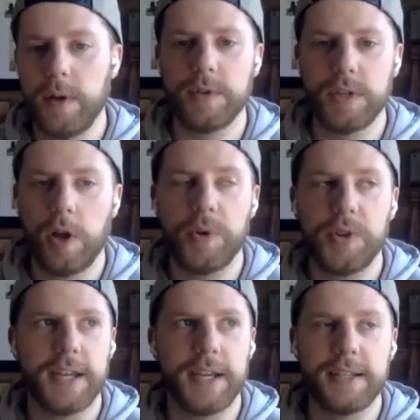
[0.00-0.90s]
was
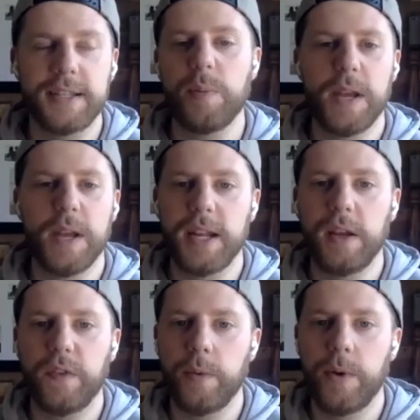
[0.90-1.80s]
almost like a
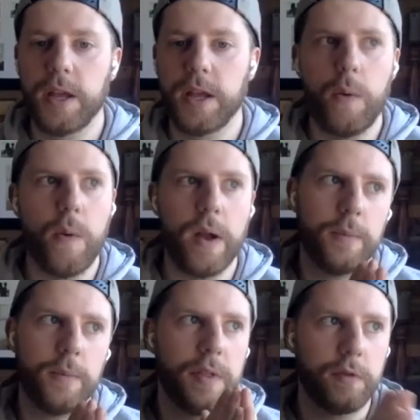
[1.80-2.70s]
CPD for you, where you were
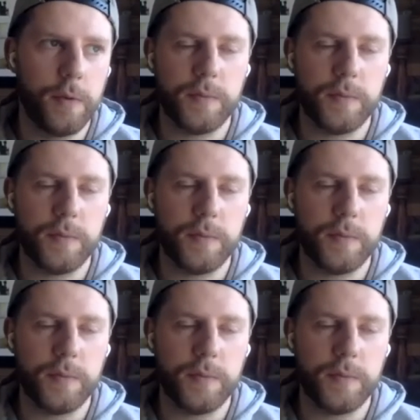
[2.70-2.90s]
working with